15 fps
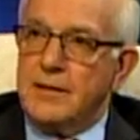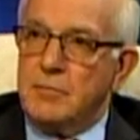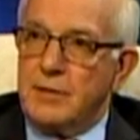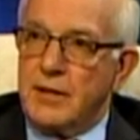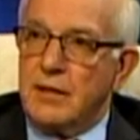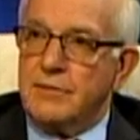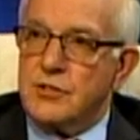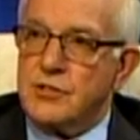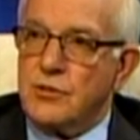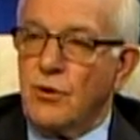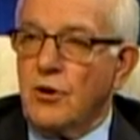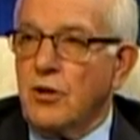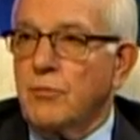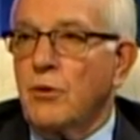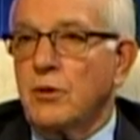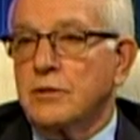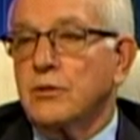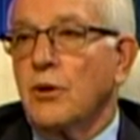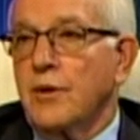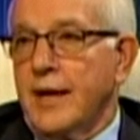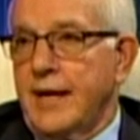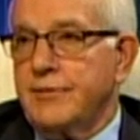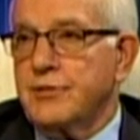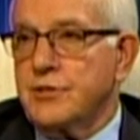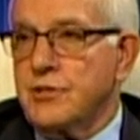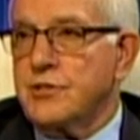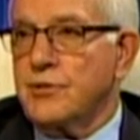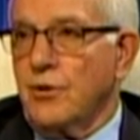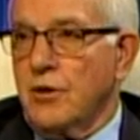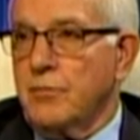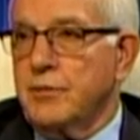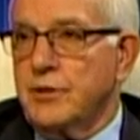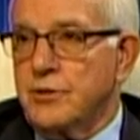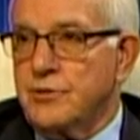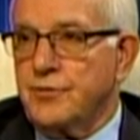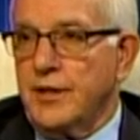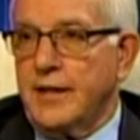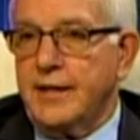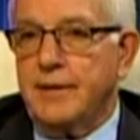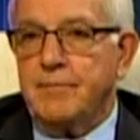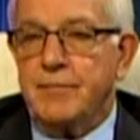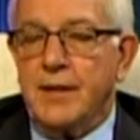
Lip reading: middle of a storm or after the storm and there's flooding,